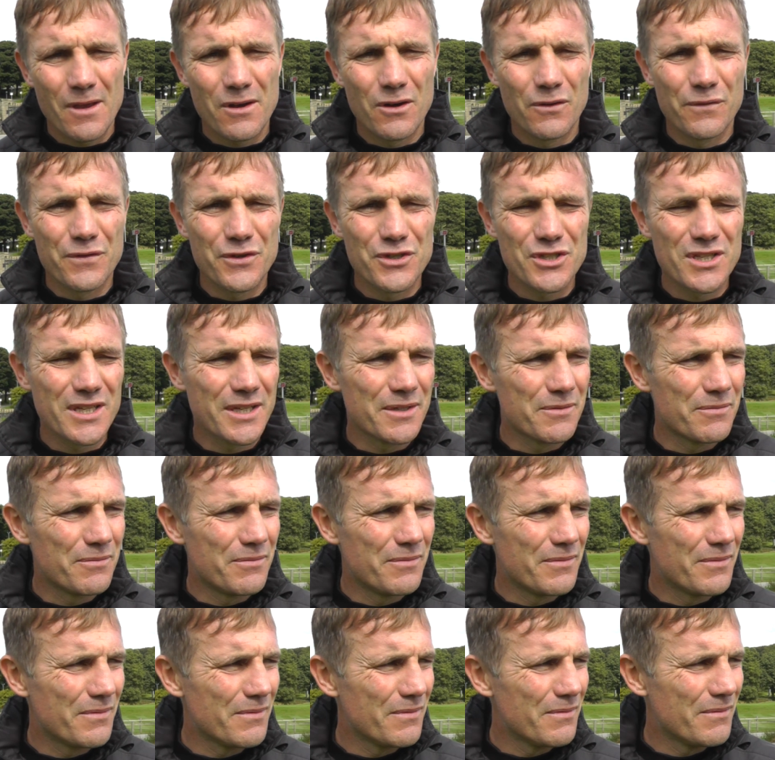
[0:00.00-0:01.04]
Obviously,
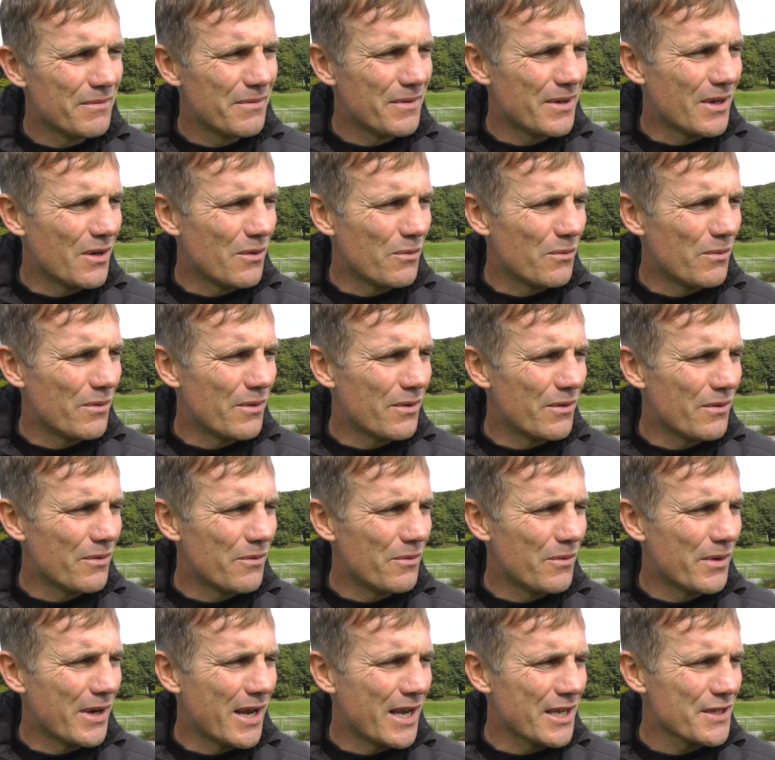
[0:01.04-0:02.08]

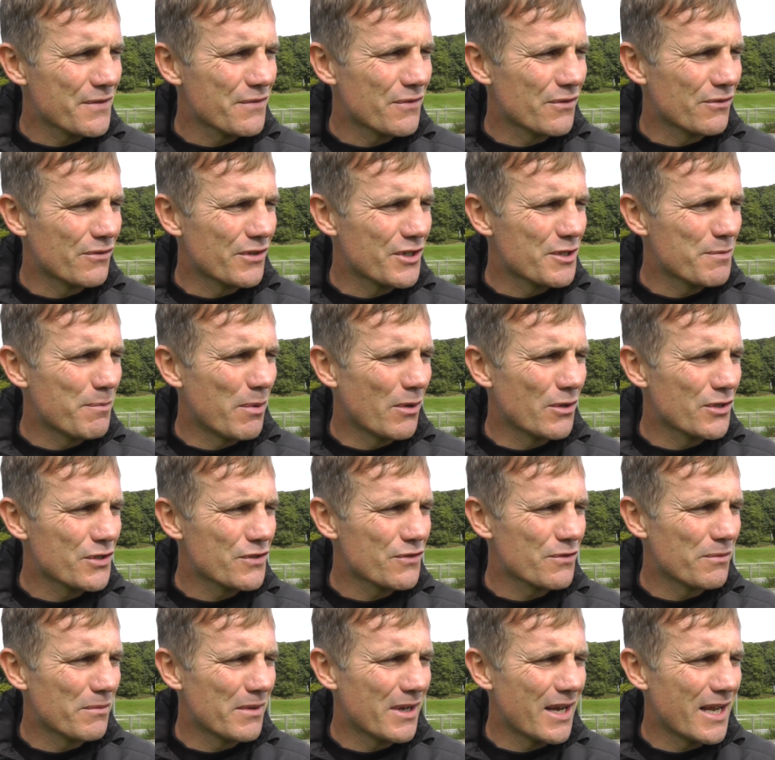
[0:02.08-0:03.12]
we asked for a response
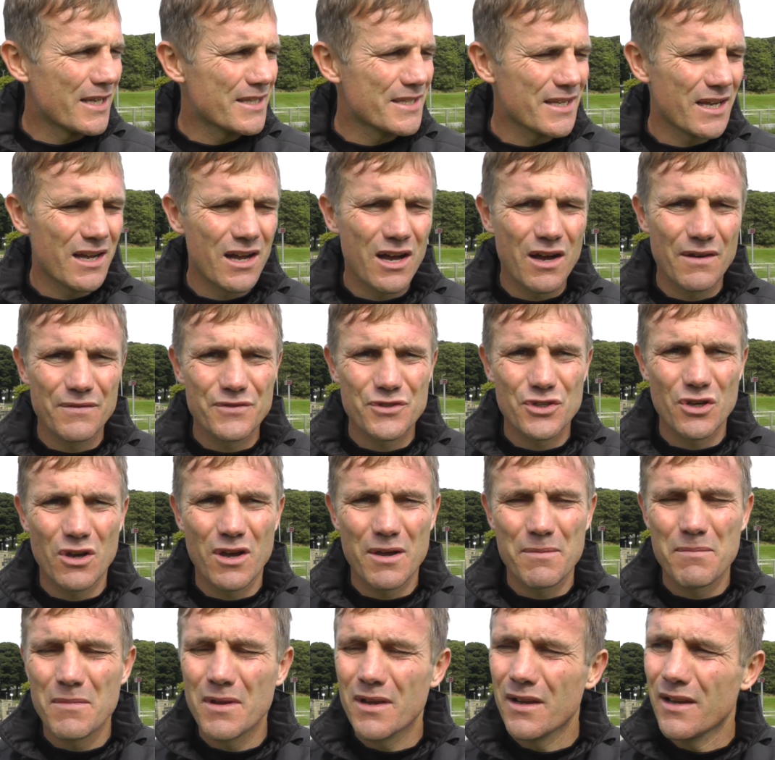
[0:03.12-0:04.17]
from the lads at half
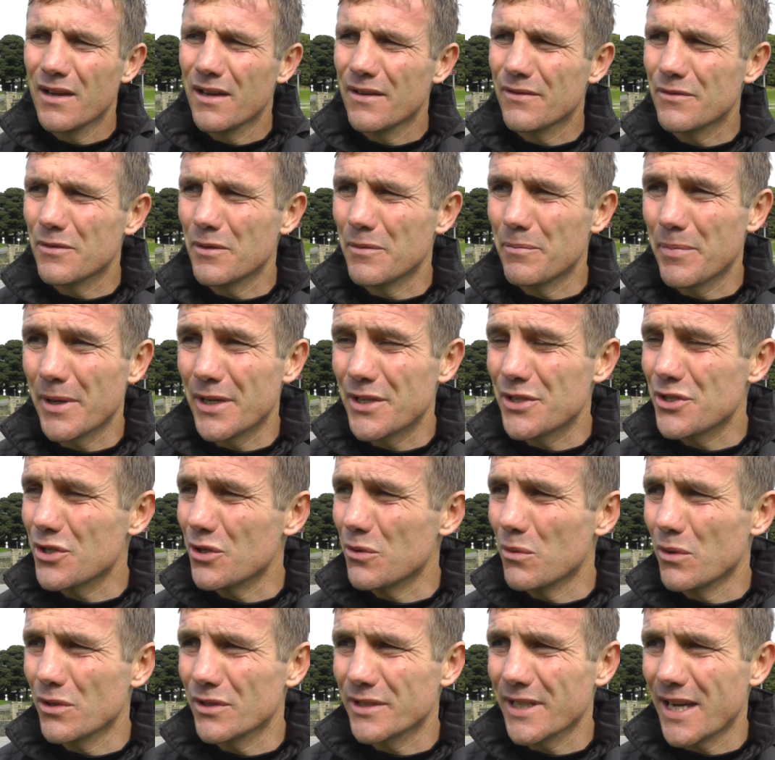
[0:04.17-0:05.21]
time. They've been
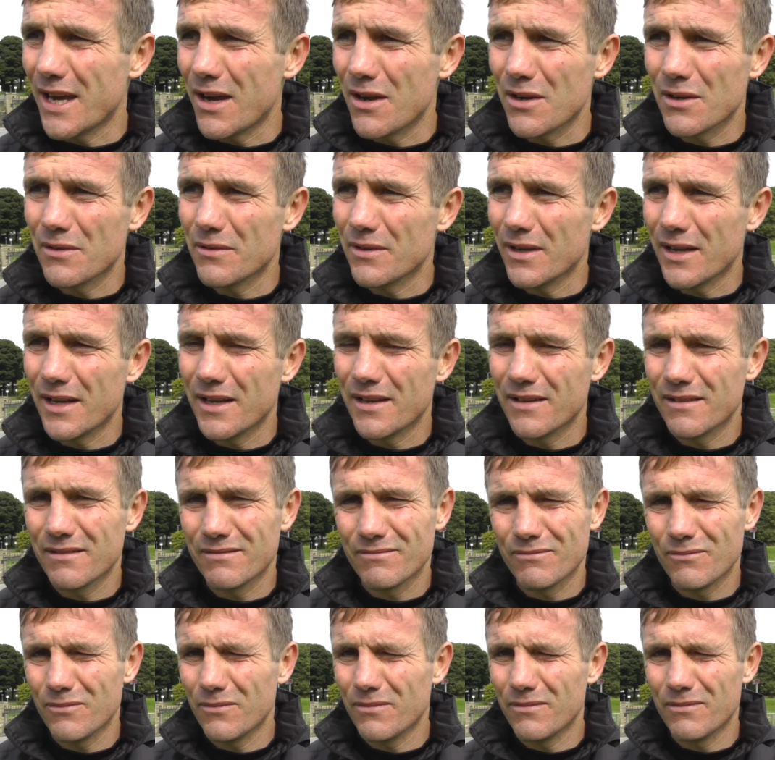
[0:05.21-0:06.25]
2-1 down,
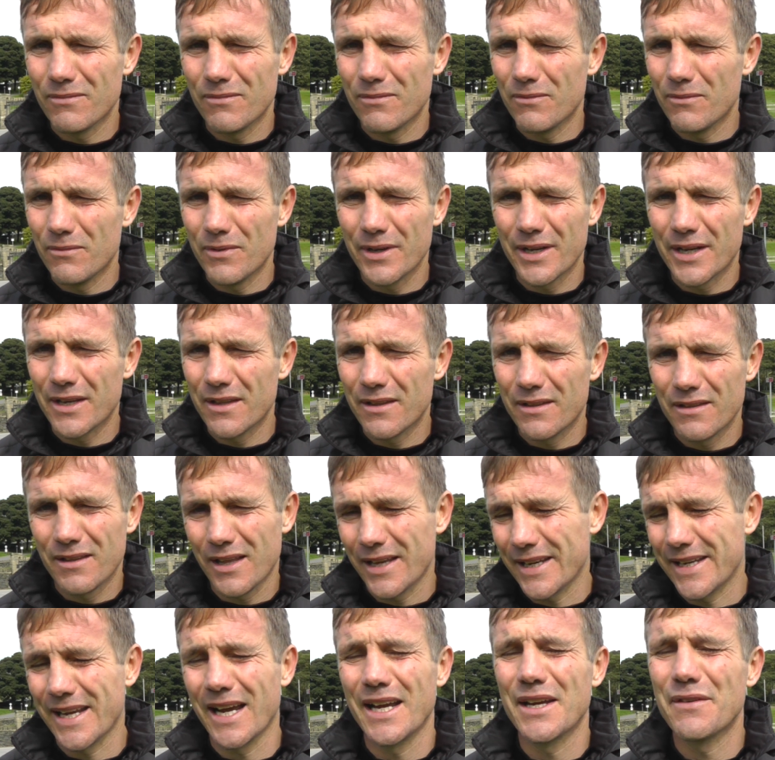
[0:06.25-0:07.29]
and
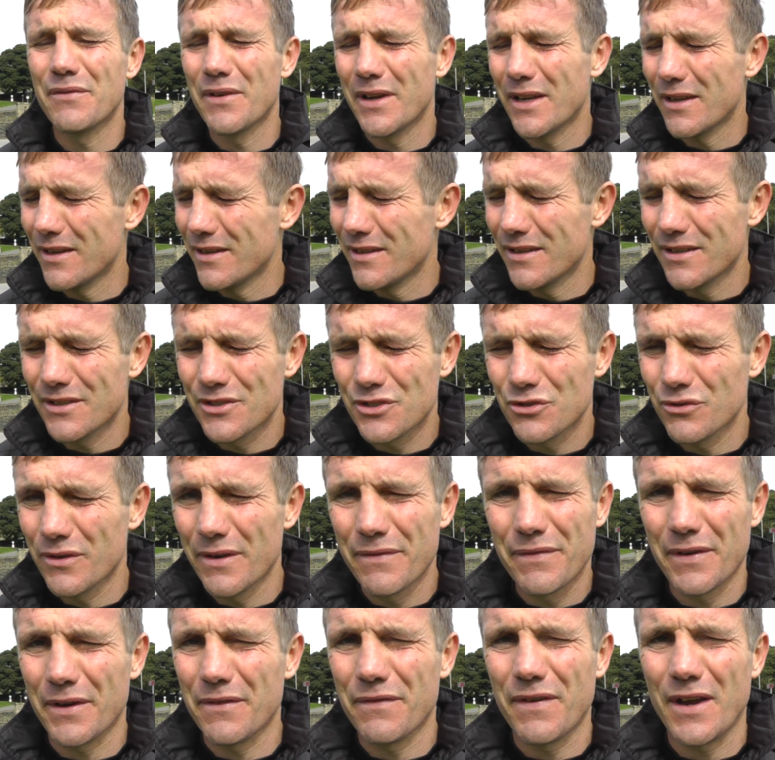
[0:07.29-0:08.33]
they gave it in a
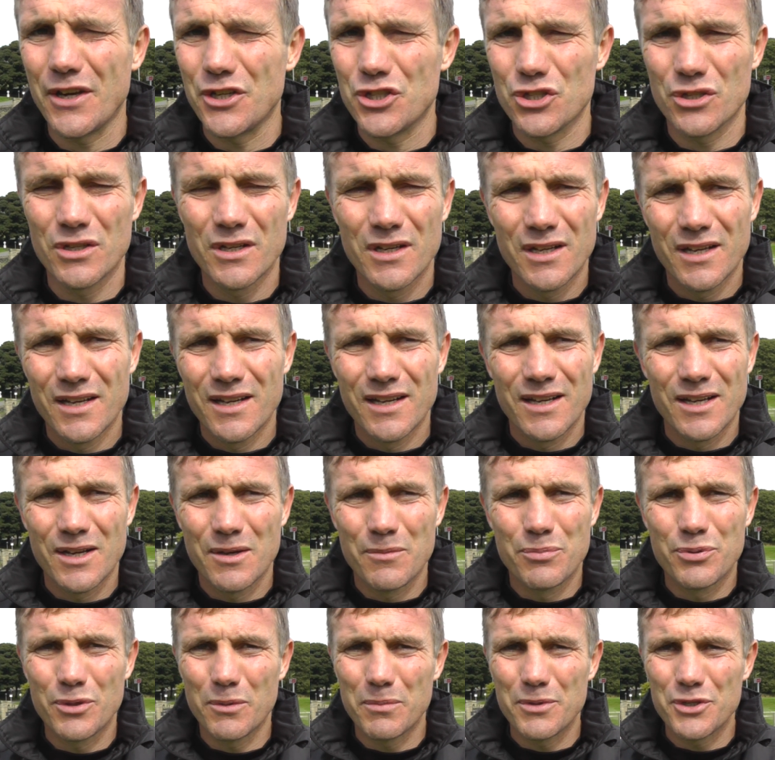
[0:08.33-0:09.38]
terrific fashion,
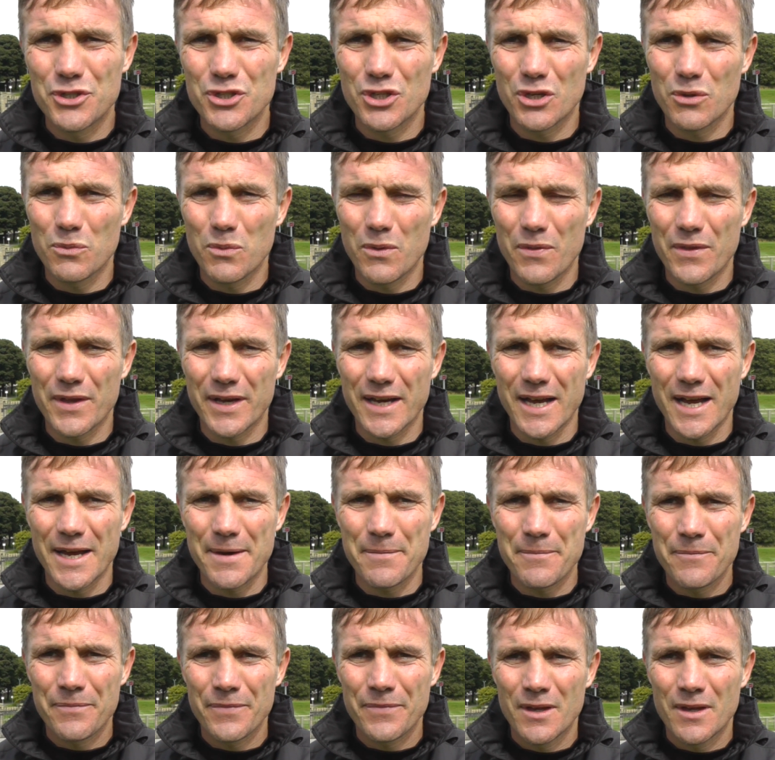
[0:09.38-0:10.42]
and probably should have won the game,
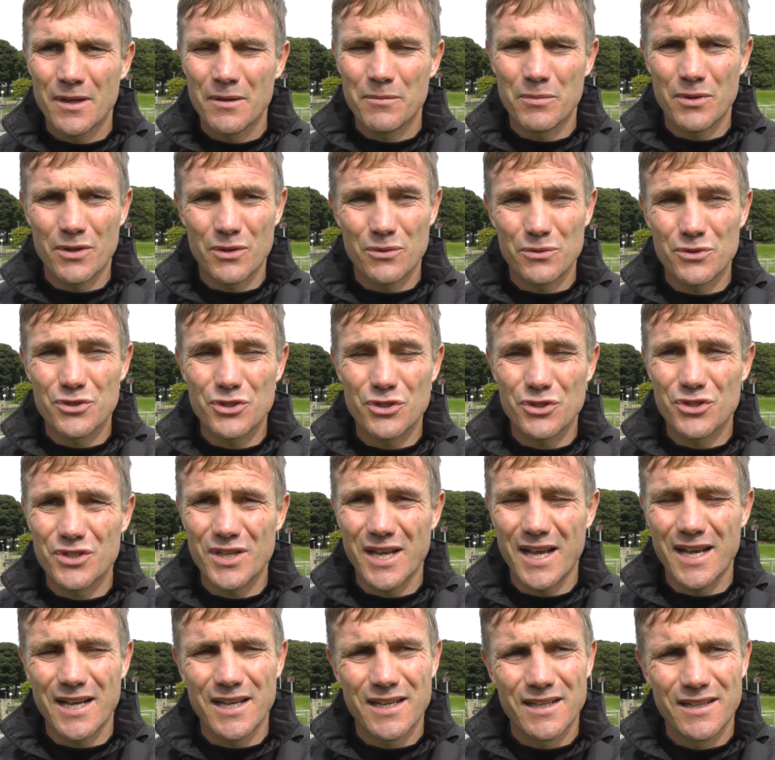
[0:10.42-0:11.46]
but it was just
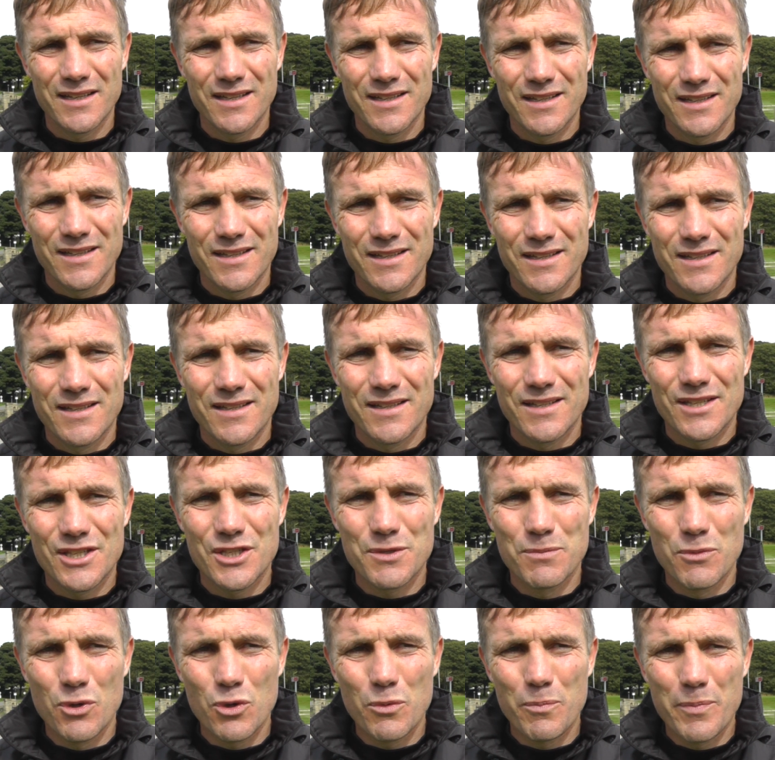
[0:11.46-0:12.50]
that
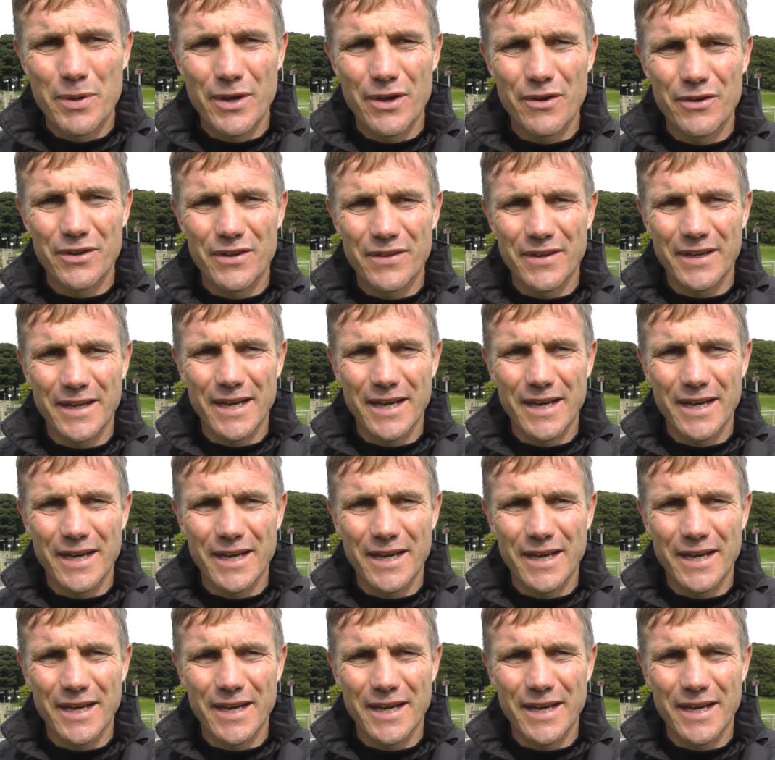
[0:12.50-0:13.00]
small period in the